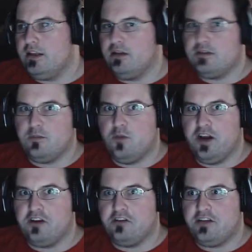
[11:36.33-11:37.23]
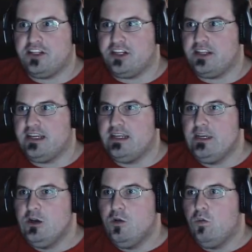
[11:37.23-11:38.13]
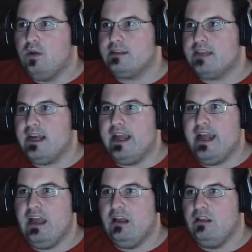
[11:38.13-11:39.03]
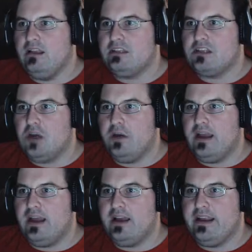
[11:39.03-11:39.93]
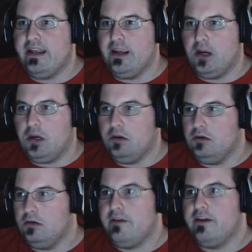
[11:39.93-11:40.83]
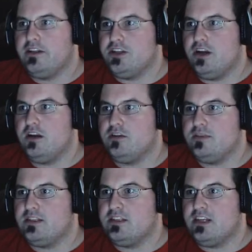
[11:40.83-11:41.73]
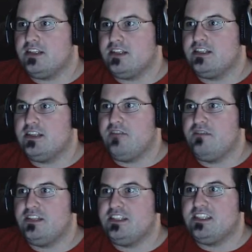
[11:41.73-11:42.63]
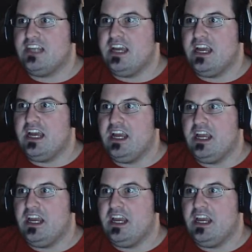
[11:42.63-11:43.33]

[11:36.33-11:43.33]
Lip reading: I thought it was some weird creature thing. What the hell is going on here? Various jars with disgusting stuff inside.